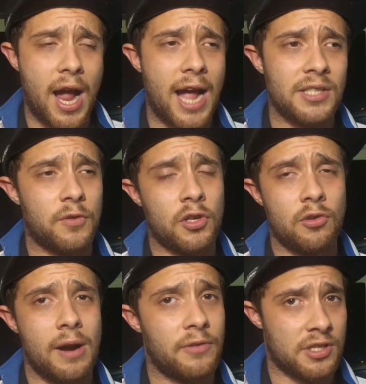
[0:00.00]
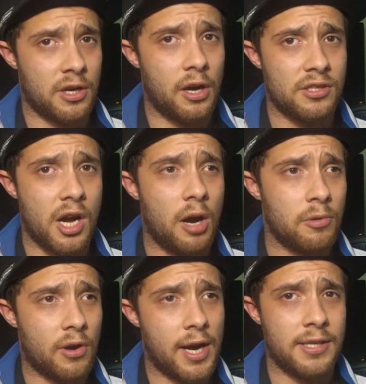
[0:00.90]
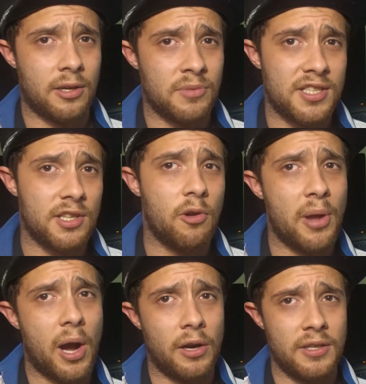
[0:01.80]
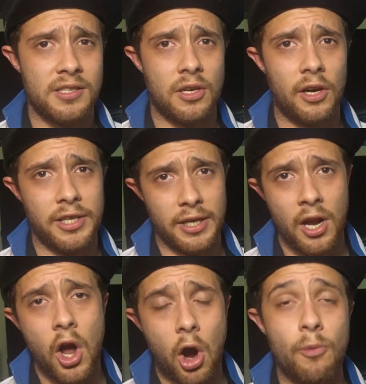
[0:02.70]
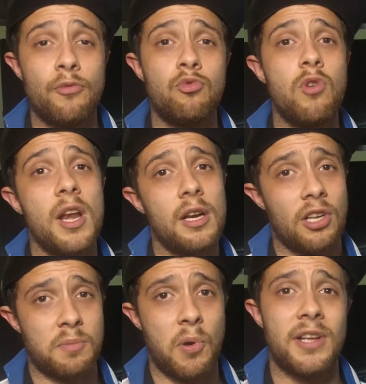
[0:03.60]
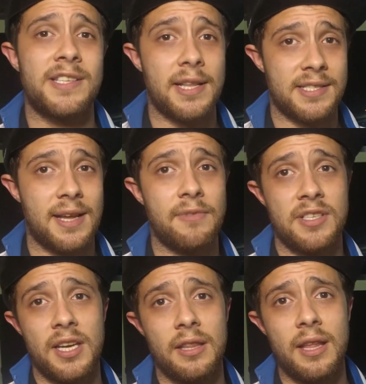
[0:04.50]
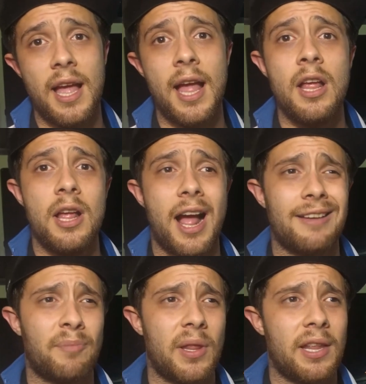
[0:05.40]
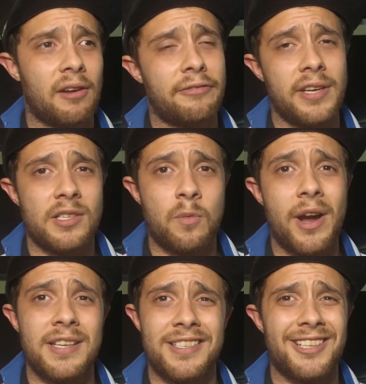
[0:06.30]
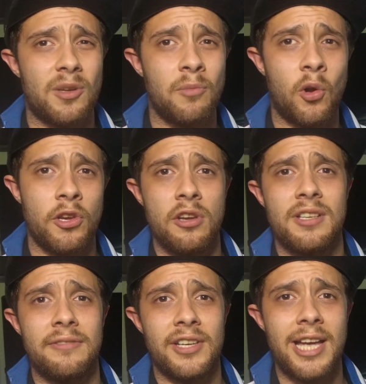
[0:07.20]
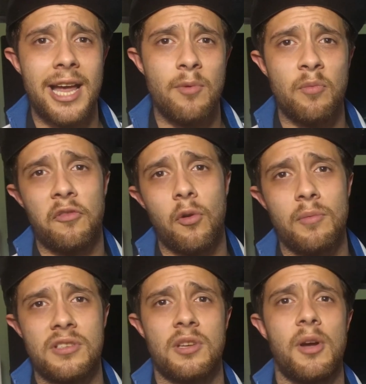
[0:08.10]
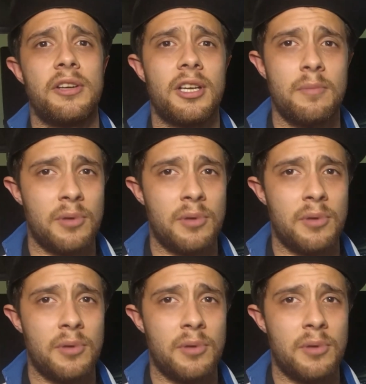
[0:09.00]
as for graphics cards upgrades, I'm still a bit undecided. I would really like to put a 1070 in there, but then I think it's wasted because I'm not using it for gaming performance. I'm only going to be